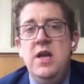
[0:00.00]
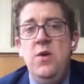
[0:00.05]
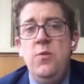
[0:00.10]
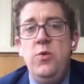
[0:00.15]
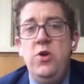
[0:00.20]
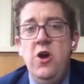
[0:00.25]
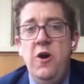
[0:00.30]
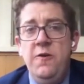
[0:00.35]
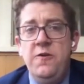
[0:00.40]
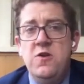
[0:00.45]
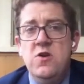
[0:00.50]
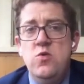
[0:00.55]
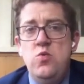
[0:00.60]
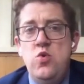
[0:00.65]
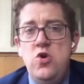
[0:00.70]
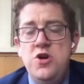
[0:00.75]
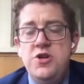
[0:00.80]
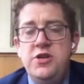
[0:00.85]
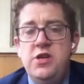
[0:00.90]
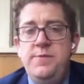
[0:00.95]
We also
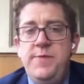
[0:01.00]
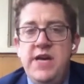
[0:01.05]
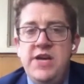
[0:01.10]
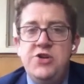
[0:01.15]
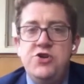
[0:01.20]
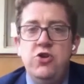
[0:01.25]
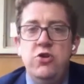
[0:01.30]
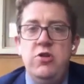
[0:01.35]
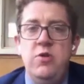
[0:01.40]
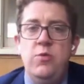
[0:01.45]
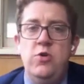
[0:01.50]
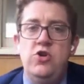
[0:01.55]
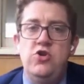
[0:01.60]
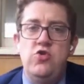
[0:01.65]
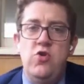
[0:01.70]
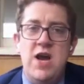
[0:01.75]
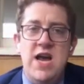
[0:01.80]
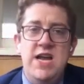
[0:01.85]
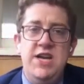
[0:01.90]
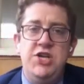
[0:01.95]
want to make sure that we're
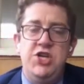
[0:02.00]
trying to